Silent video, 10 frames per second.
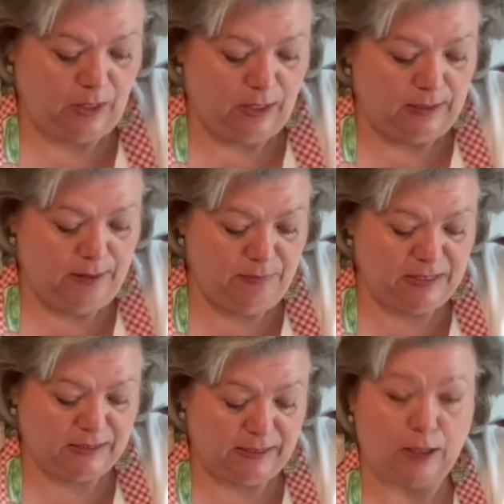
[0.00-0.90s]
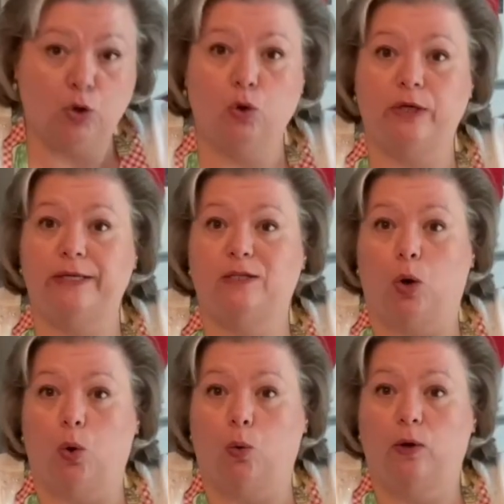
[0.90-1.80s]
Let me see, cookie
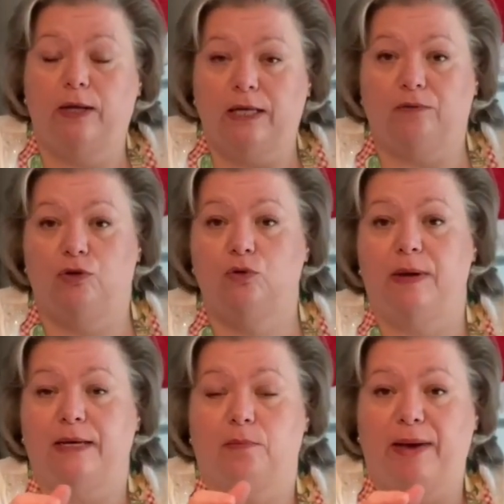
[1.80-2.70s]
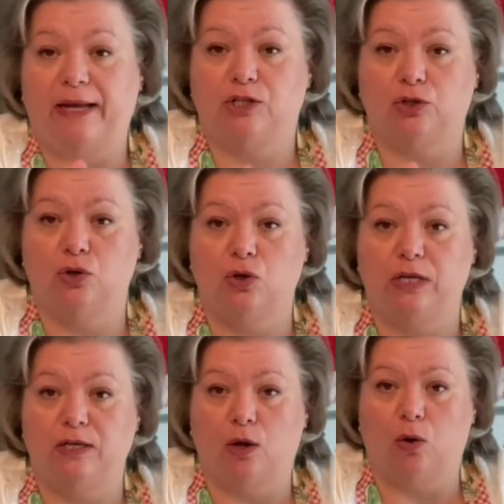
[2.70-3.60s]
dough. If you make a batch of cookie
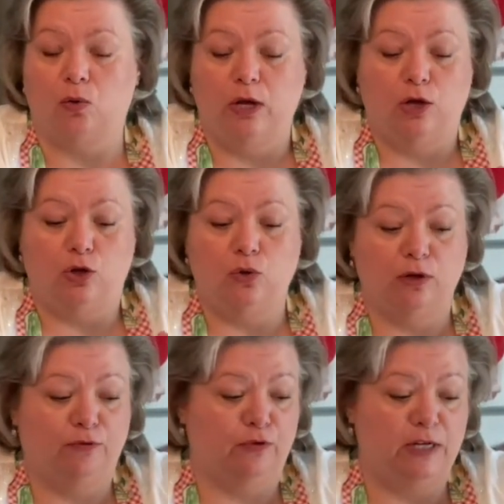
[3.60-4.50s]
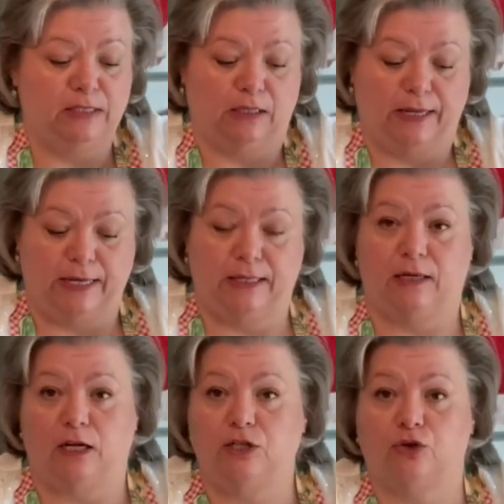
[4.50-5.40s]
dough, you can freeze it like in an
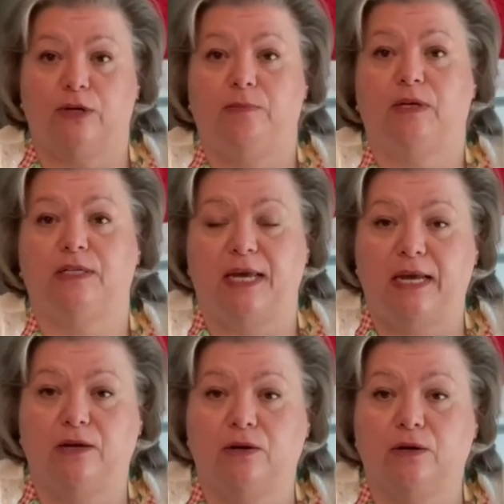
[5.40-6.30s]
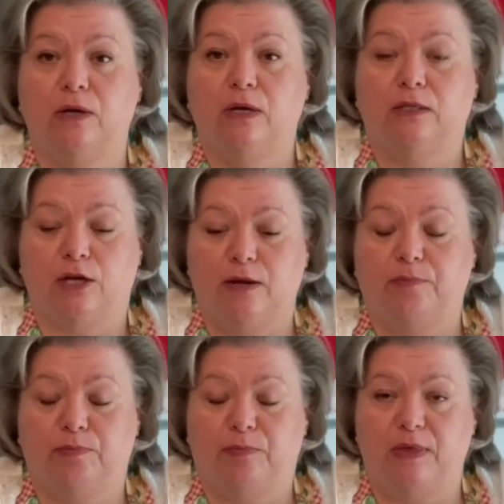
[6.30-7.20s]
ice cream container type
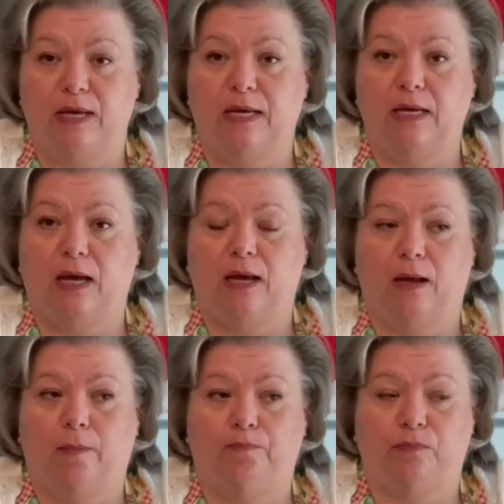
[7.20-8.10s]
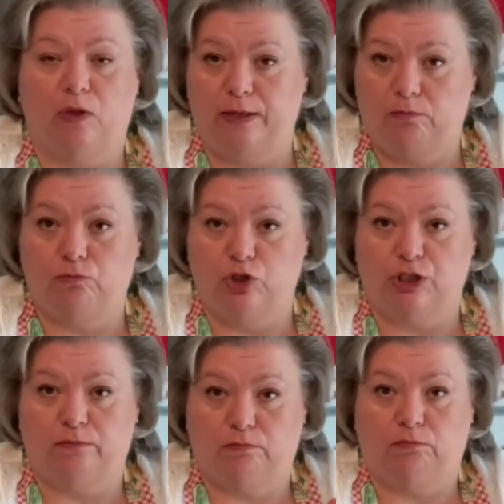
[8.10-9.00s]
thing, like
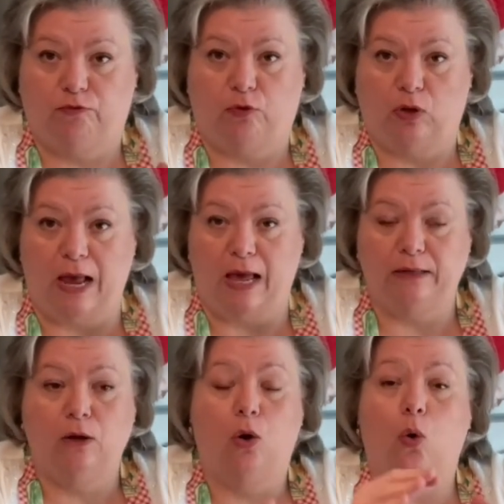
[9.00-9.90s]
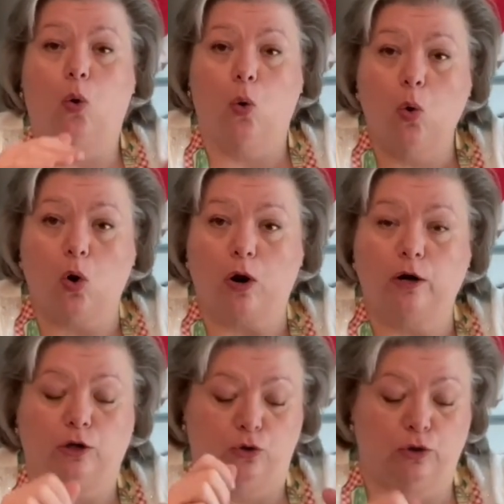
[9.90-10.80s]
just full on, or
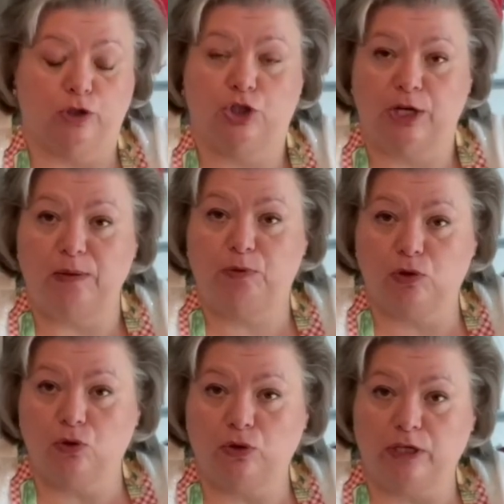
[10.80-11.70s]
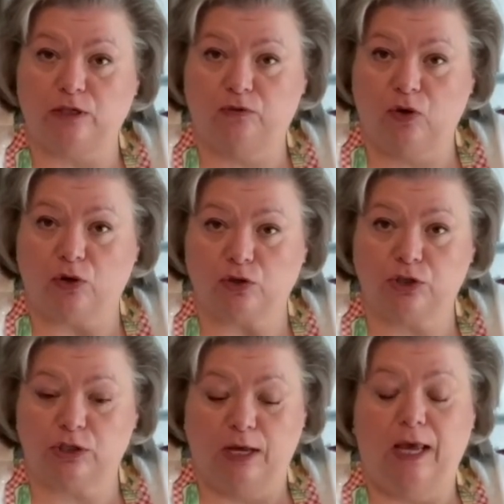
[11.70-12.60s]
you can shape your cookies
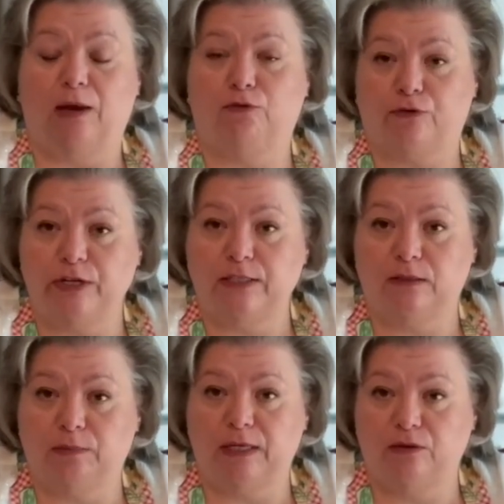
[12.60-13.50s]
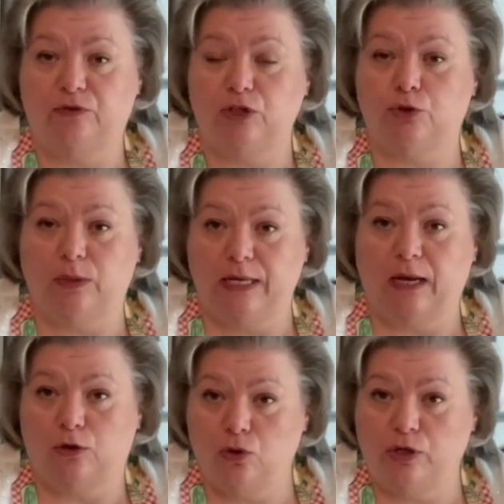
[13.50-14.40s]
first and freeze them individually on
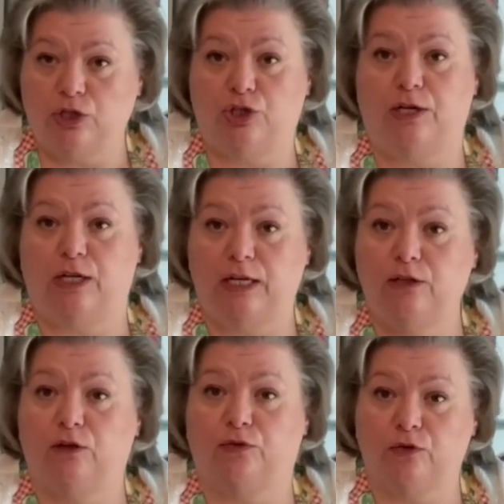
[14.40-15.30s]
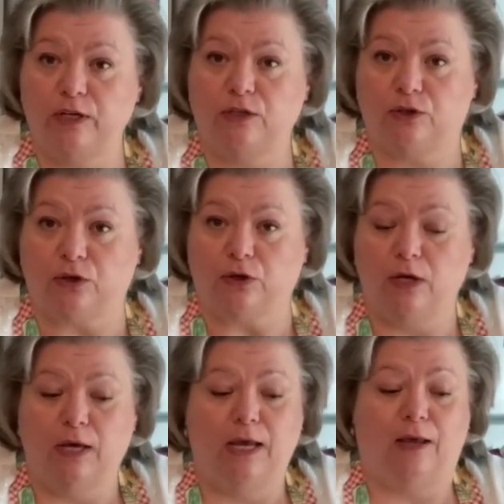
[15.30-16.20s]
a cookie sheet in the freezer.
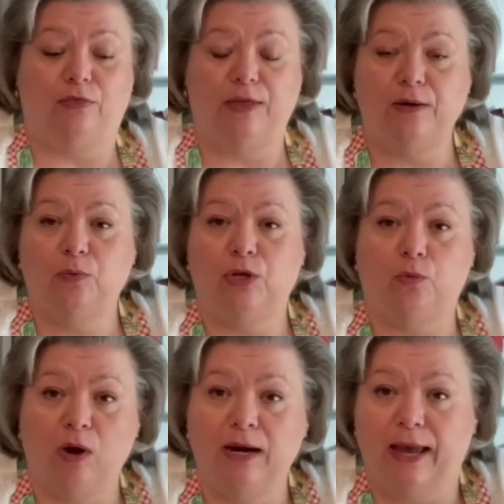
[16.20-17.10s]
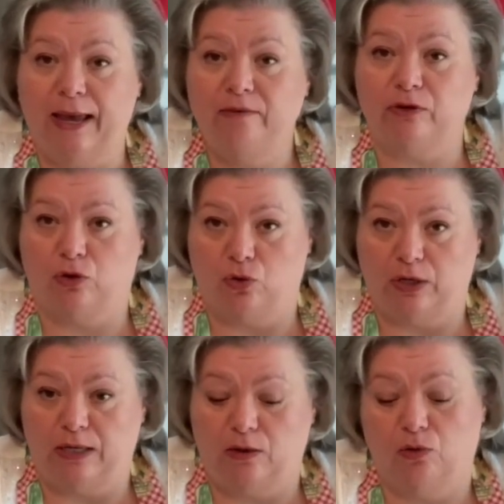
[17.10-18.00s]
And then when you want to have a
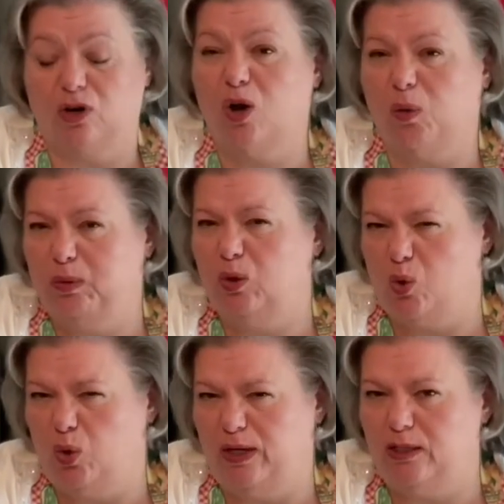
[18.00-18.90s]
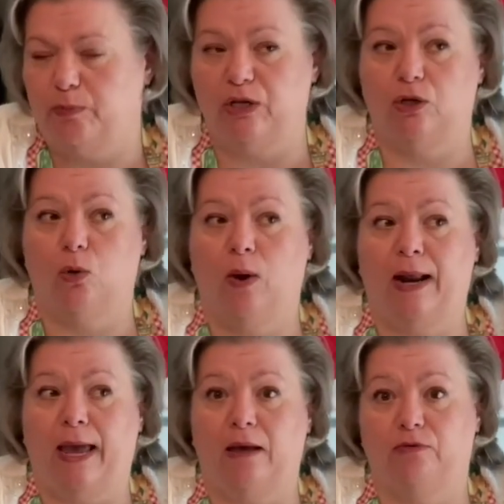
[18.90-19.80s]
cookie or a couple of cookies, but you don't want to
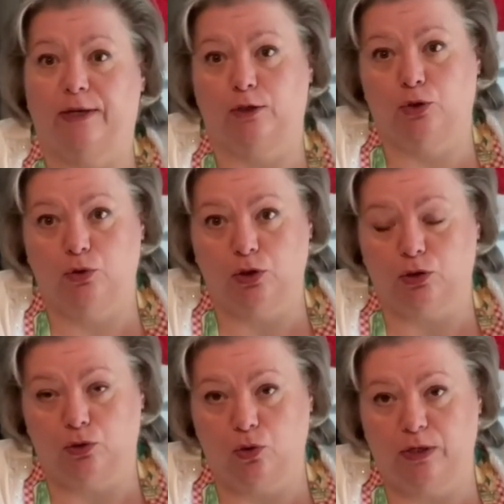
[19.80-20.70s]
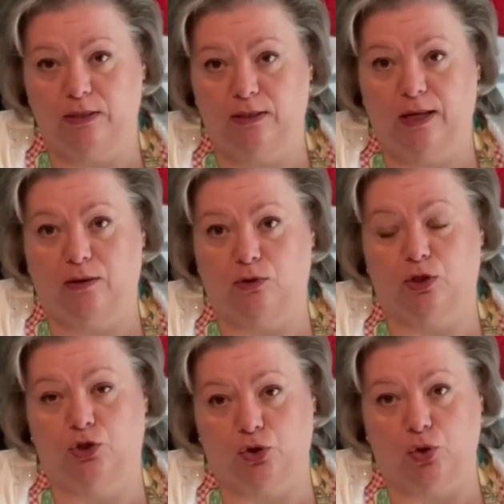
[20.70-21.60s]
have like 2 dozen cookies in the house
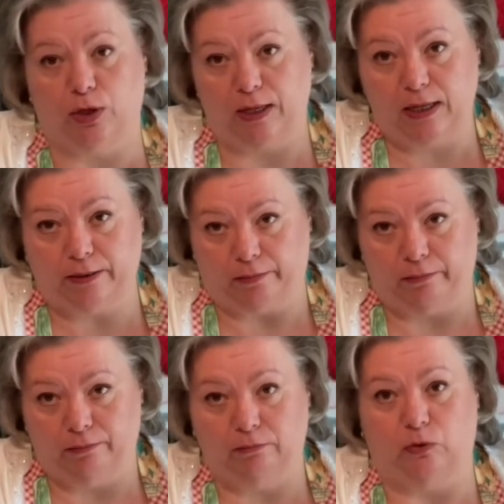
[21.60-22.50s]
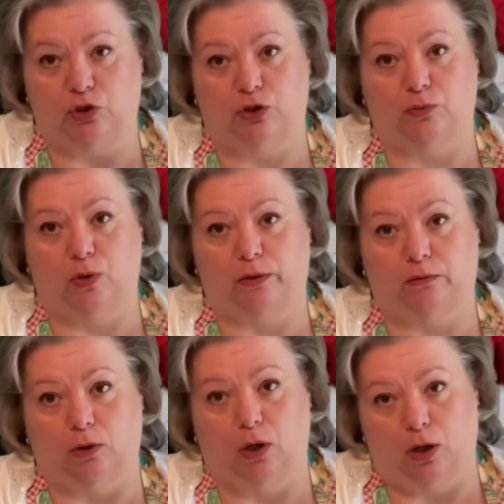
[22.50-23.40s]
because you're going to eat them, which is what
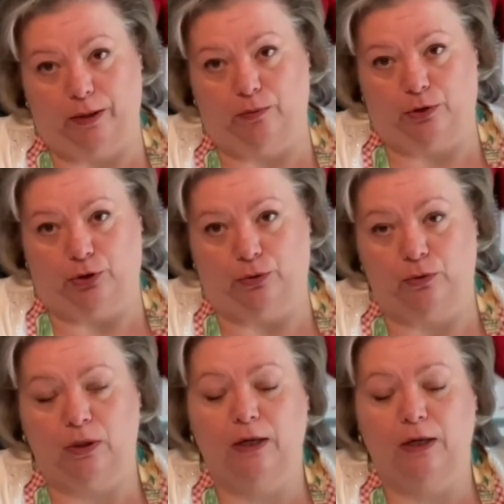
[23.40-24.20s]
I would do,